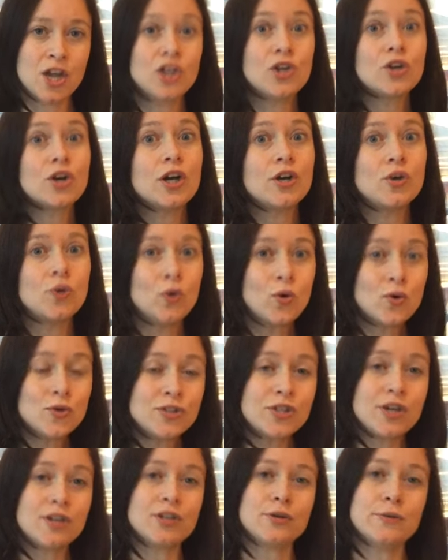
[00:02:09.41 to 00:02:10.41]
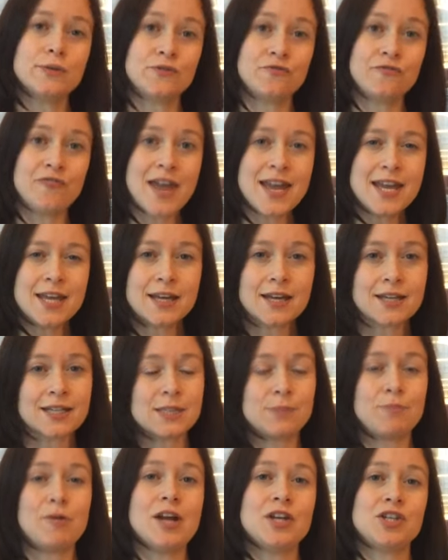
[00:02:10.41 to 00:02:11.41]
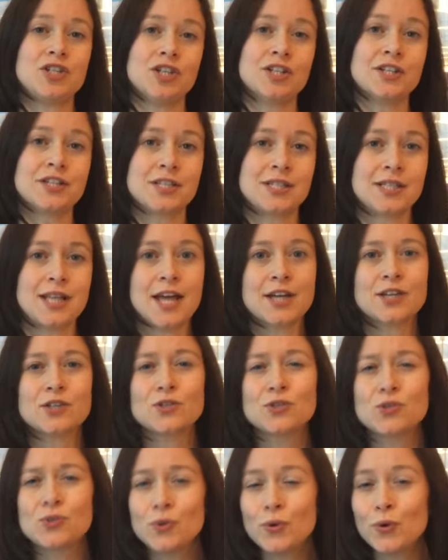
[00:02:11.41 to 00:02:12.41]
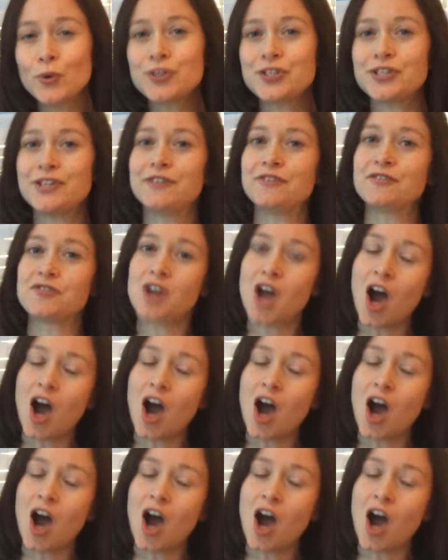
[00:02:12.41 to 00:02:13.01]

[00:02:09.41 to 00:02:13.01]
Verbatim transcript: You can also use vague expressions like sort of,